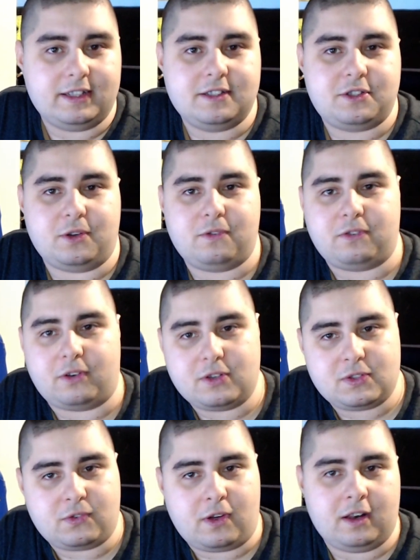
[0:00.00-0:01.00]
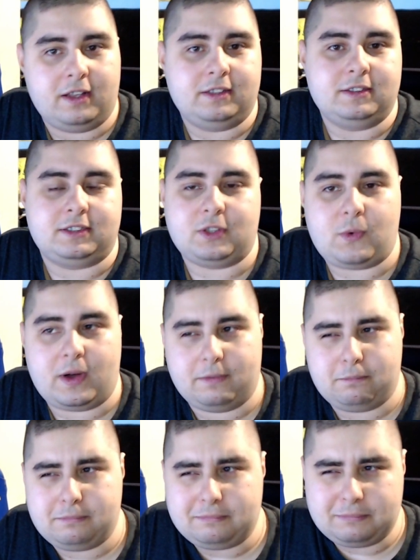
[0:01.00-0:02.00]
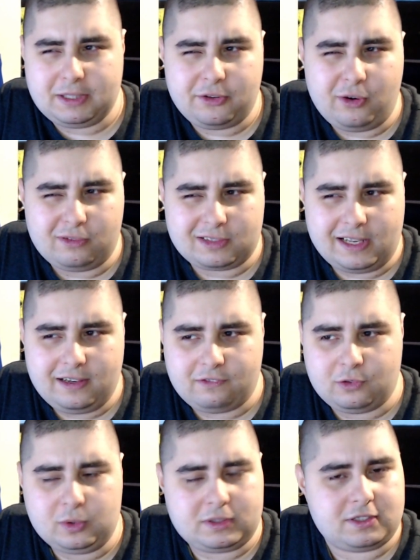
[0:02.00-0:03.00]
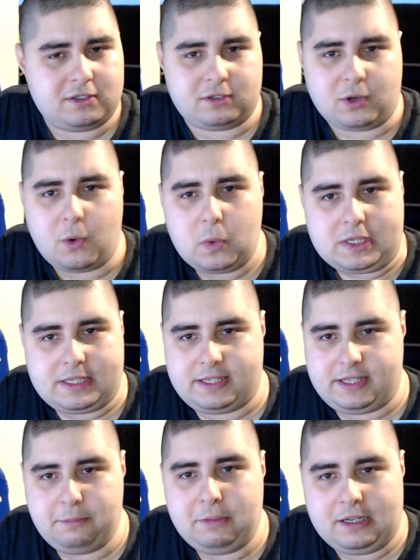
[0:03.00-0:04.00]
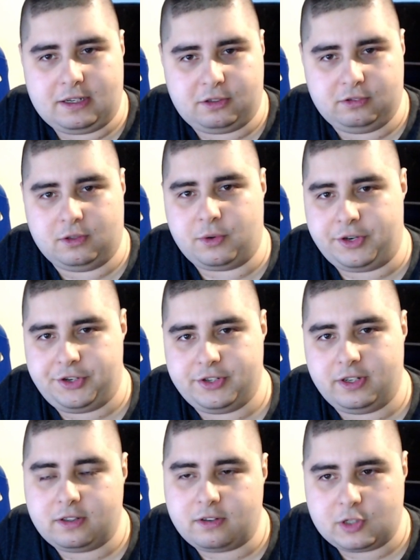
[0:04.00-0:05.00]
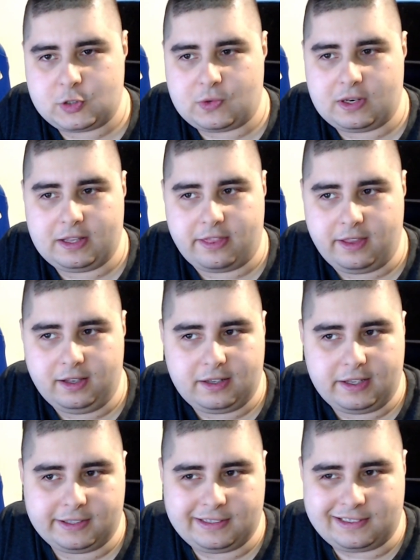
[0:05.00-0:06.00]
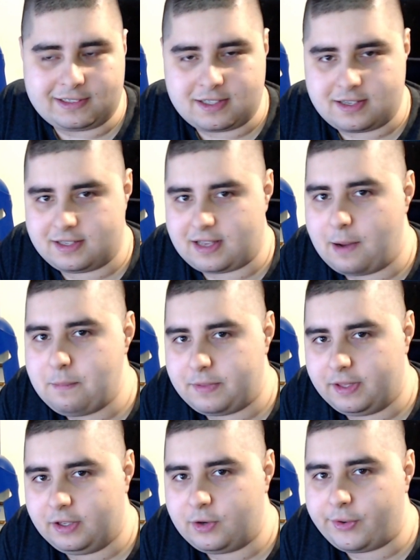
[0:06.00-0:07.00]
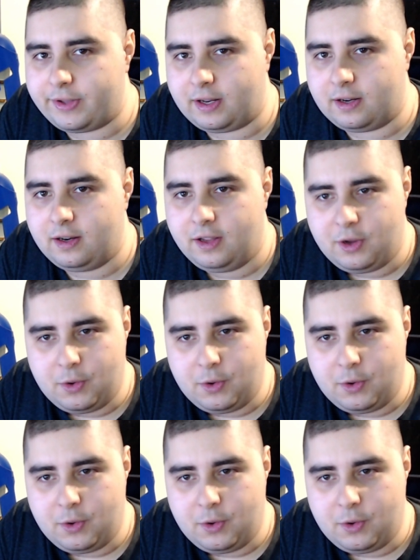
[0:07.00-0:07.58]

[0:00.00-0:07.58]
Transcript: of Roswell and so on, but they all kind of looked so similar to the original Roswell. I think like there's something going on.